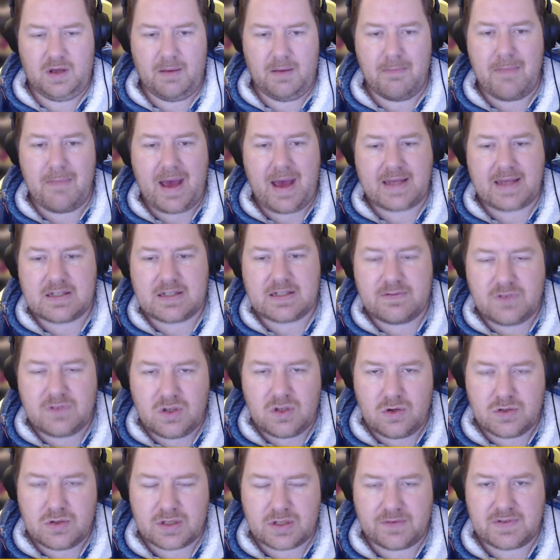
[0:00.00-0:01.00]
massive
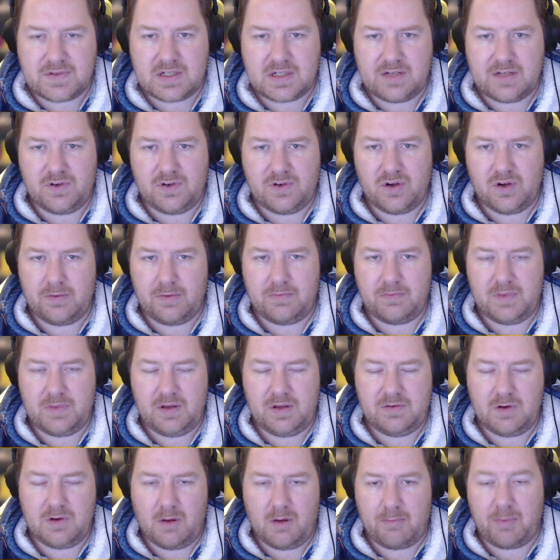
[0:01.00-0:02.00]
news. Obviously, if you're
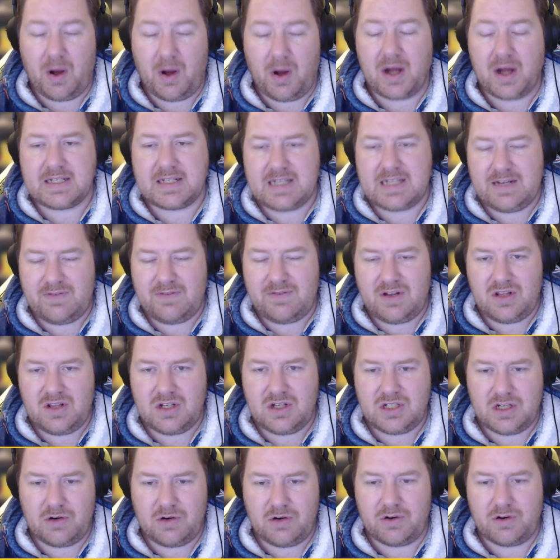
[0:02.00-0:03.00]
not buying a TV
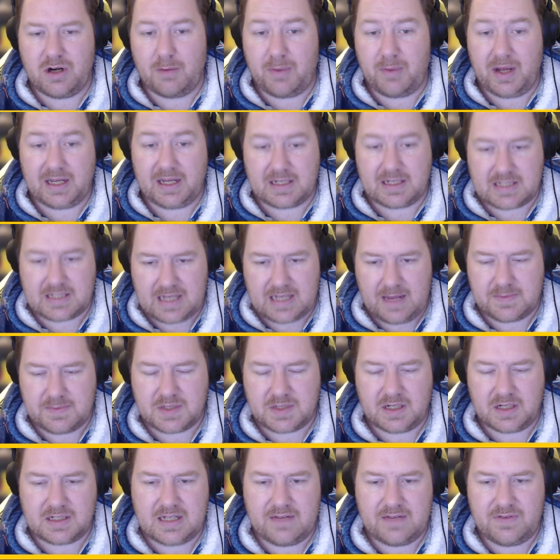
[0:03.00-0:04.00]
this year, or you're not buying a
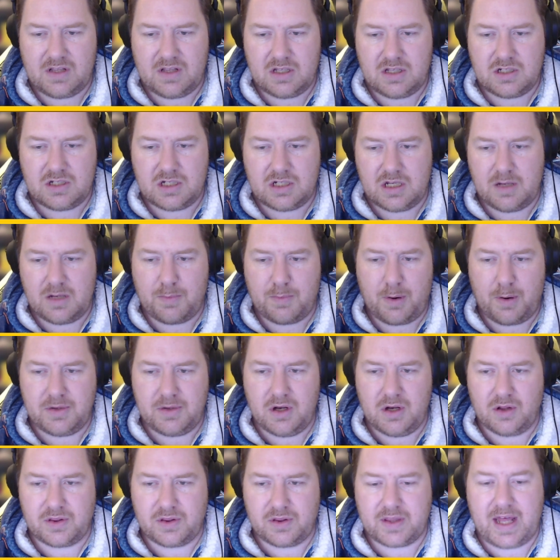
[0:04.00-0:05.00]
Samsung TV this year, you're
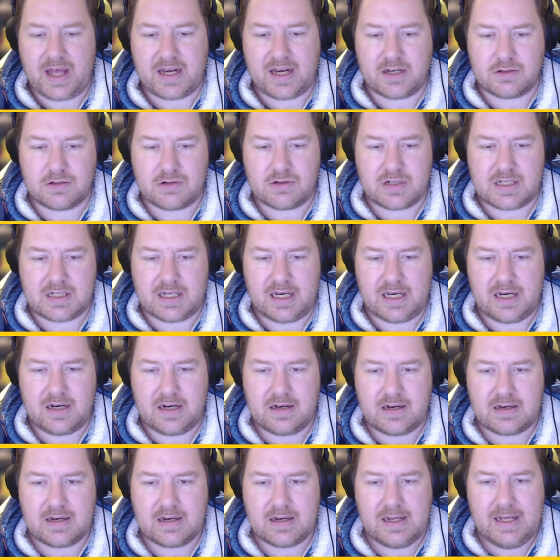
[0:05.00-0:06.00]
probably not that interested
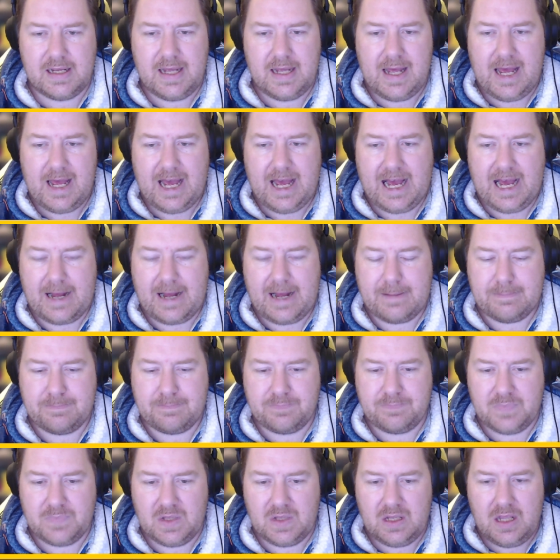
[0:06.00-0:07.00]
in it.
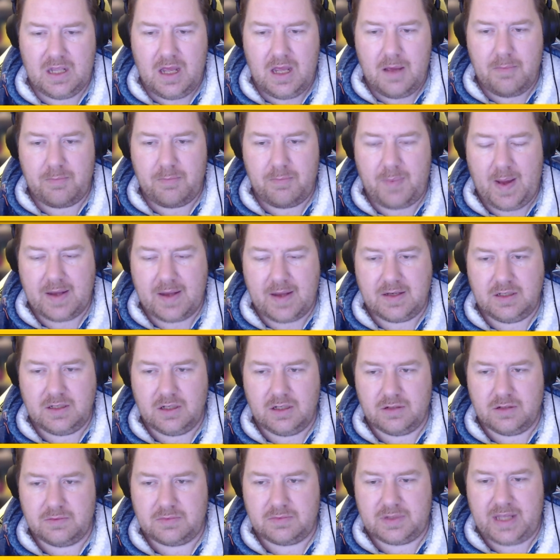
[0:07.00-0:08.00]
But
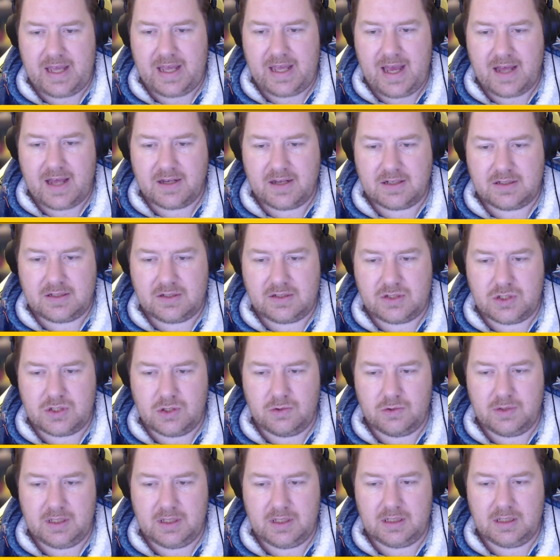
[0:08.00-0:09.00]
they are
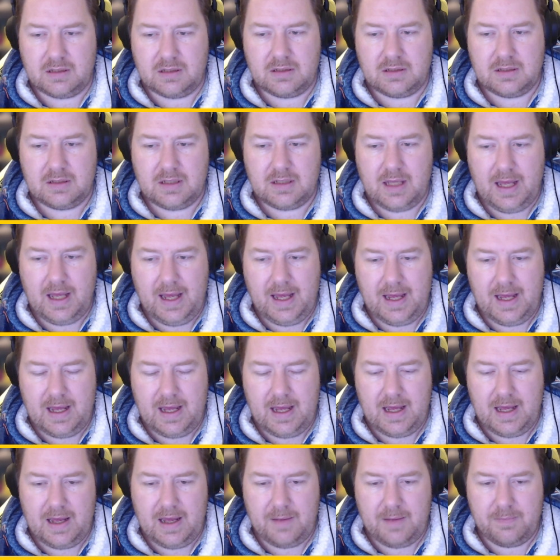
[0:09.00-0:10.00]
doing
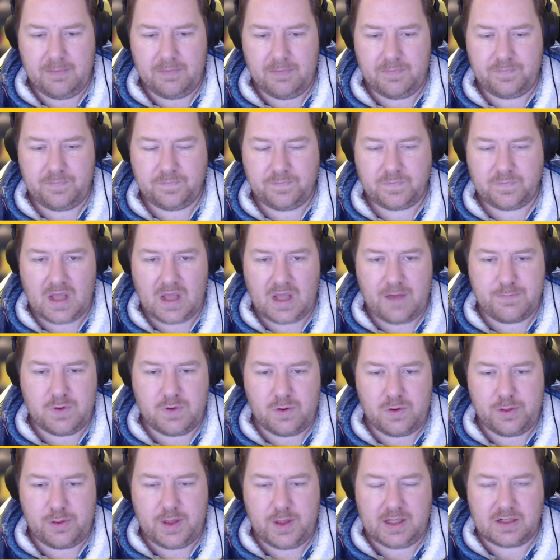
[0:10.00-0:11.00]
a
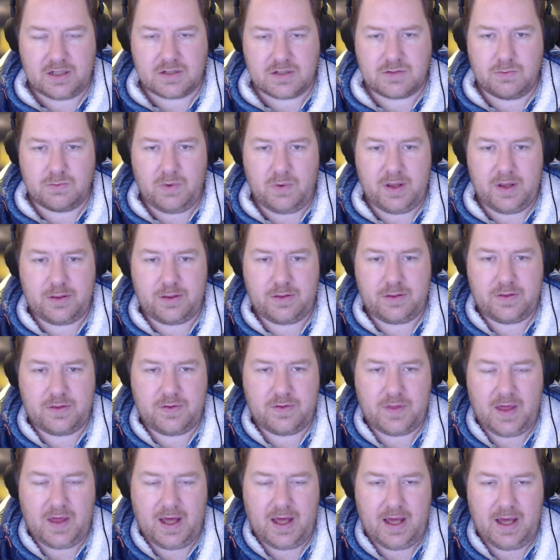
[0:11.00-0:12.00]
few things with
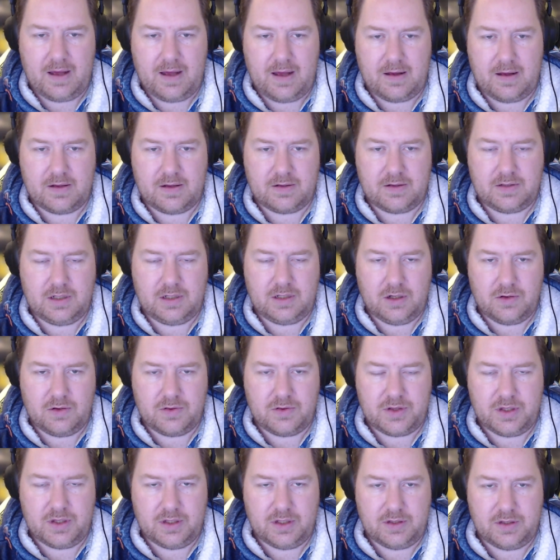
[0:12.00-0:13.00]

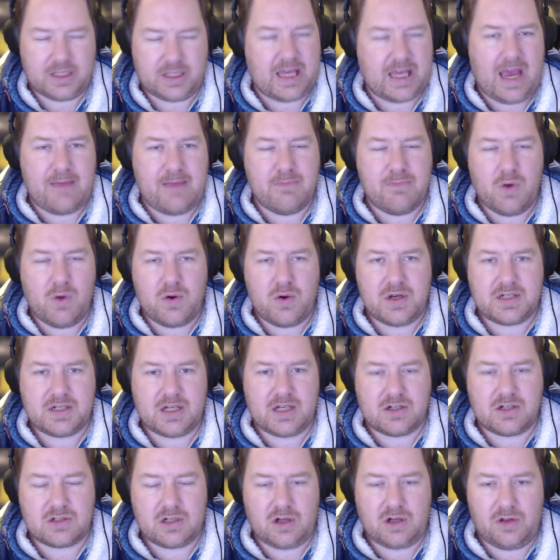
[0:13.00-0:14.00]
the game mode
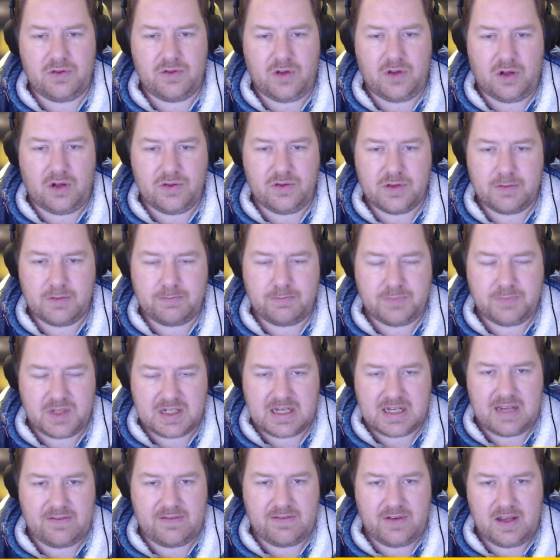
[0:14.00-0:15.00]
essentially on
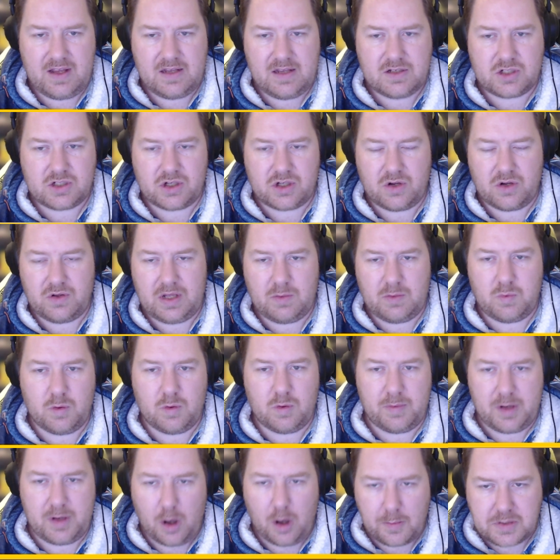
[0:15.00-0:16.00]
the TV, so it
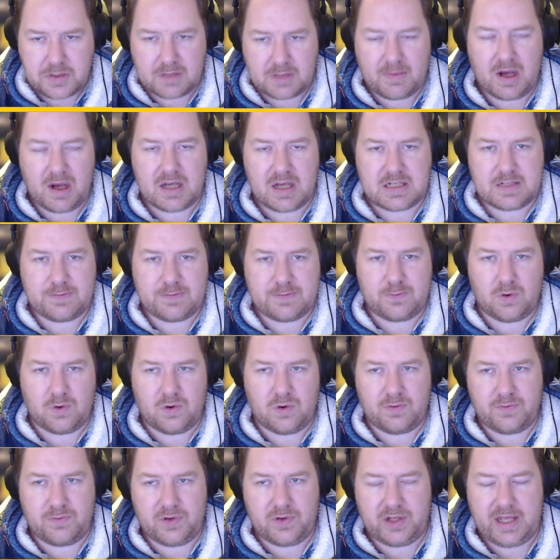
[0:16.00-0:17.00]
will be optimized
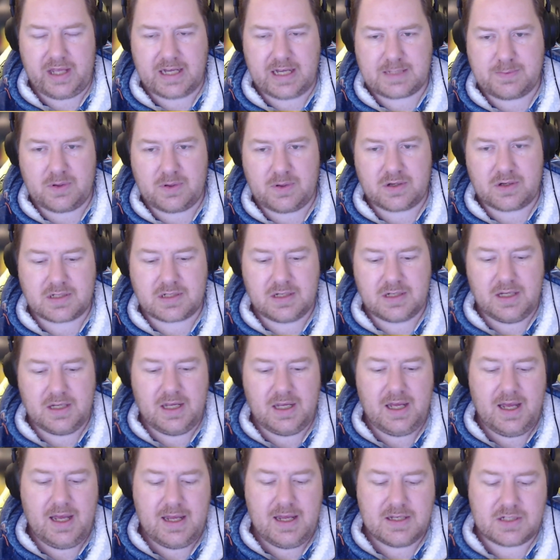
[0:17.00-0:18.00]
for the Xbox,
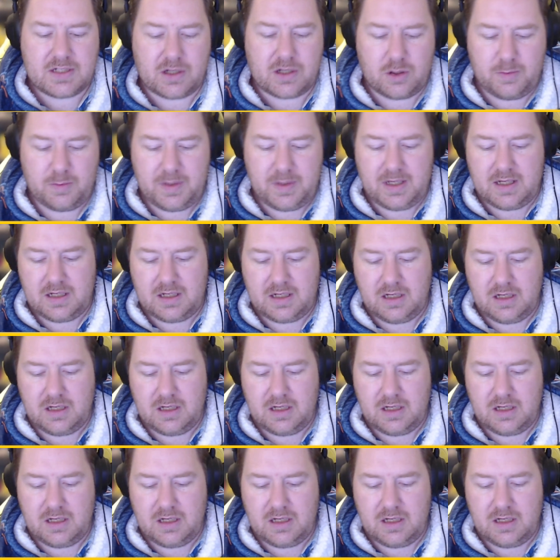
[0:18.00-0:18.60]
so it'll be